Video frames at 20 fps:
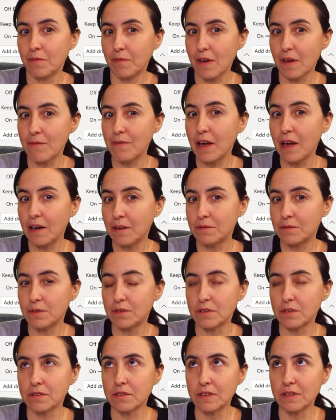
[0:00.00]

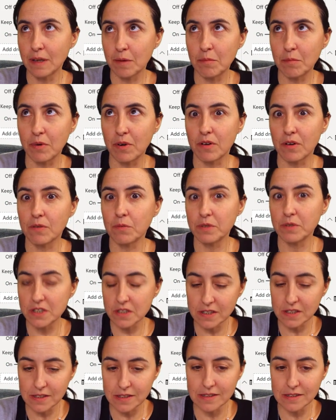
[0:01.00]
available number, which
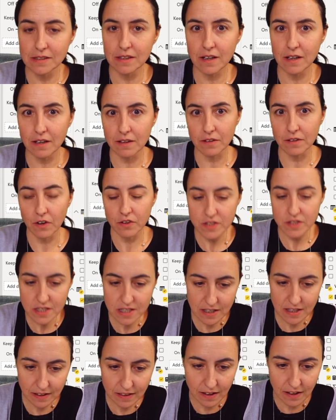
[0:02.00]
is on
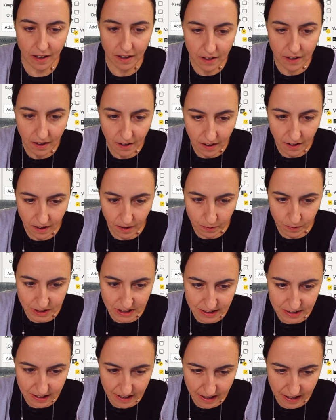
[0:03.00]
Sunday, which
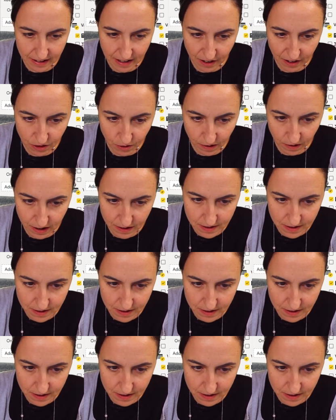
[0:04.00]
is 883.